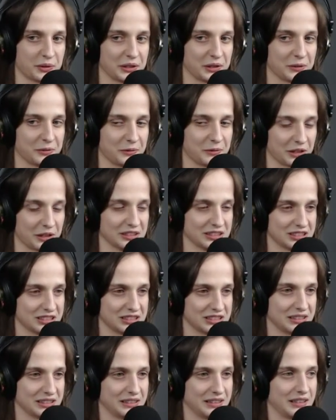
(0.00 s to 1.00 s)
first,
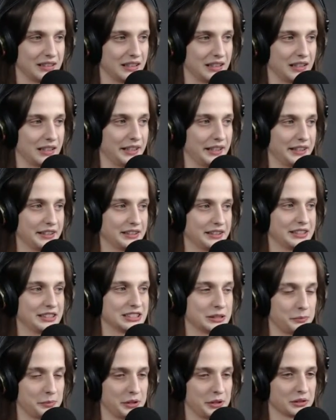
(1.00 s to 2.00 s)
it
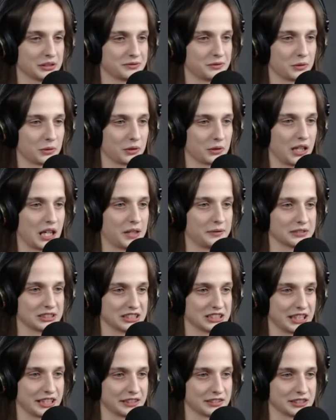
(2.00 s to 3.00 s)
disappears for half a
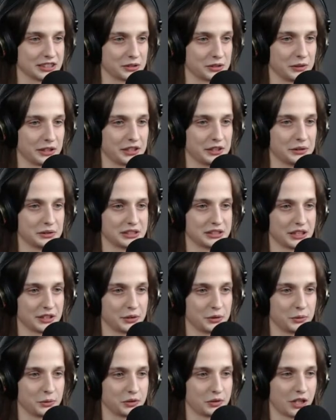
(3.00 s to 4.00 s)
second. So we can use that
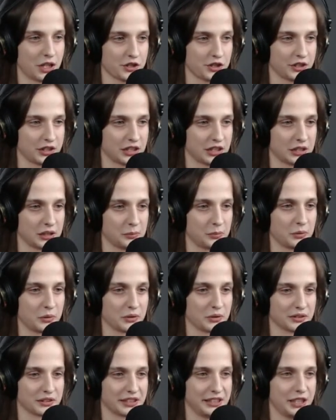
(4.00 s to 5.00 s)
to touch the
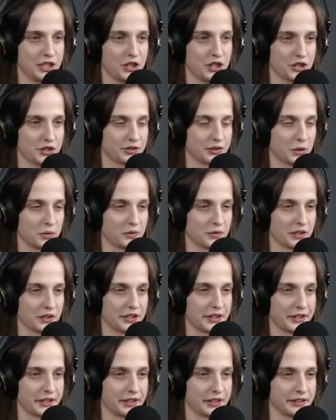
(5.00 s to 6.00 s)
teleportation over
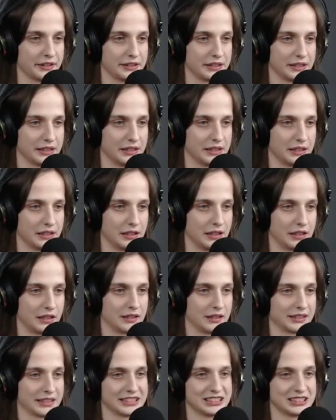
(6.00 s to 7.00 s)
there.
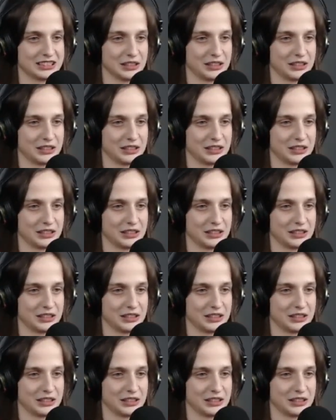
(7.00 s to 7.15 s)
That is